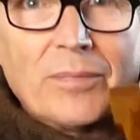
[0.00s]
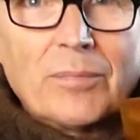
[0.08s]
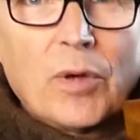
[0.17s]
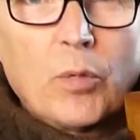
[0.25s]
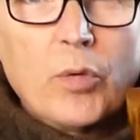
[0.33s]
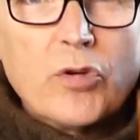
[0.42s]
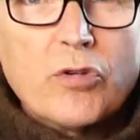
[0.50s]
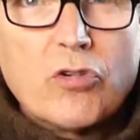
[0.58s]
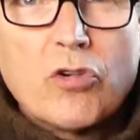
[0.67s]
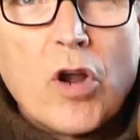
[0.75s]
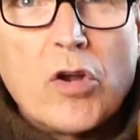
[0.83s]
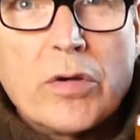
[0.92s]
wooden
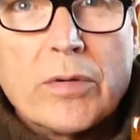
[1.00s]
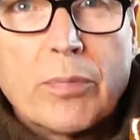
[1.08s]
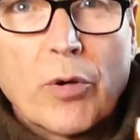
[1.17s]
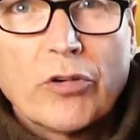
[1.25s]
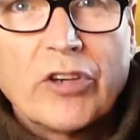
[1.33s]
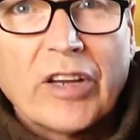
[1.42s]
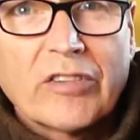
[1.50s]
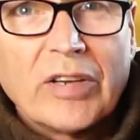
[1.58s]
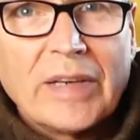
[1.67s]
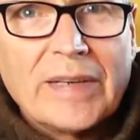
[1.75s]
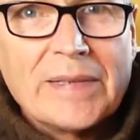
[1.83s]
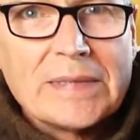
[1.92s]
drone project.
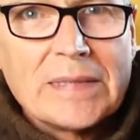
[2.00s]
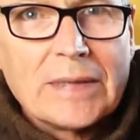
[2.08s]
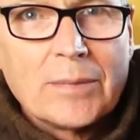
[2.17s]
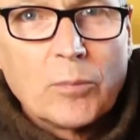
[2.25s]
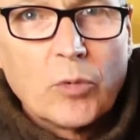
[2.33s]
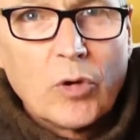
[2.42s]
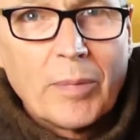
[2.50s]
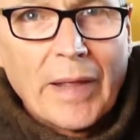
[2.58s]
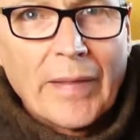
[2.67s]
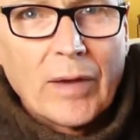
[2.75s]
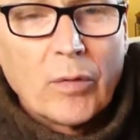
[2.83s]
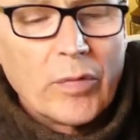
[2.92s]
More about
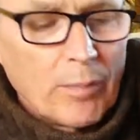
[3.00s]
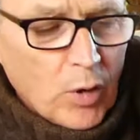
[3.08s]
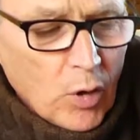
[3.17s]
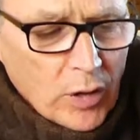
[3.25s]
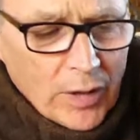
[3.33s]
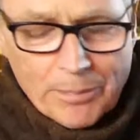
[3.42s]
that on the blog.